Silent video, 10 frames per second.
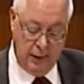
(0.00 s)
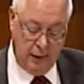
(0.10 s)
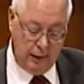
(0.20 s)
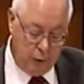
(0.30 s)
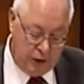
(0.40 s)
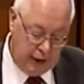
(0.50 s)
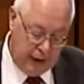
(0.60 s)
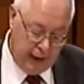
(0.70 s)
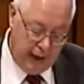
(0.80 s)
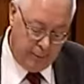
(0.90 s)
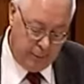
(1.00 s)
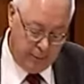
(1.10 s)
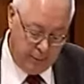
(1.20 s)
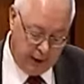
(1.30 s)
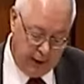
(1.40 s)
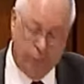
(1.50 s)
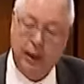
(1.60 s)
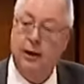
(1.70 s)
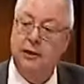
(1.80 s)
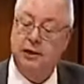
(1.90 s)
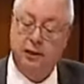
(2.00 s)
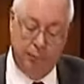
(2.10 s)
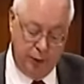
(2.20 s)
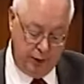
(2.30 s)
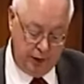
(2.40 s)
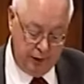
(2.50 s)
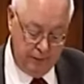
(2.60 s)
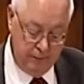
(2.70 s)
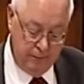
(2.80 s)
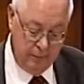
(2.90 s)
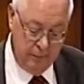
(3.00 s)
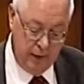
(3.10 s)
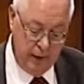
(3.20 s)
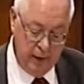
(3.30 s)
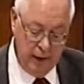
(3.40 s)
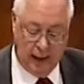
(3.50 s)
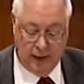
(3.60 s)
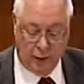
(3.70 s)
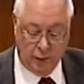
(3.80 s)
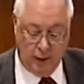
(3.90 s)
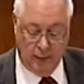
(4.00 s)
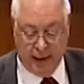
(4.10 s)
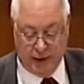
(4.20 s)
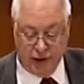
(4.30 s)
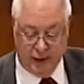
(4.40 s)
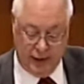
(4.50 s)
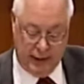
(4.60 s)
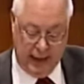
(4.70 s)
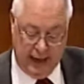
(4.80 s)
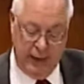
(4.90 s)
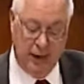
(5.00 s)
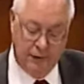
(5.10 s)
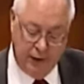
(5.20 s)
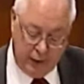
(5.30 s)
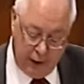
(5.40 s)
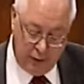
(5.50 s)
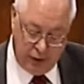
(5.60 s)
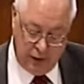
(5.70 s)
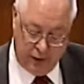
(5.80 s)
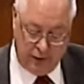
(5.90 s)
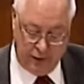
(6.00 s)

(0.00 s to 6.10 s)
Closing the gap merely balanced the books. I don't imagine any of the councillors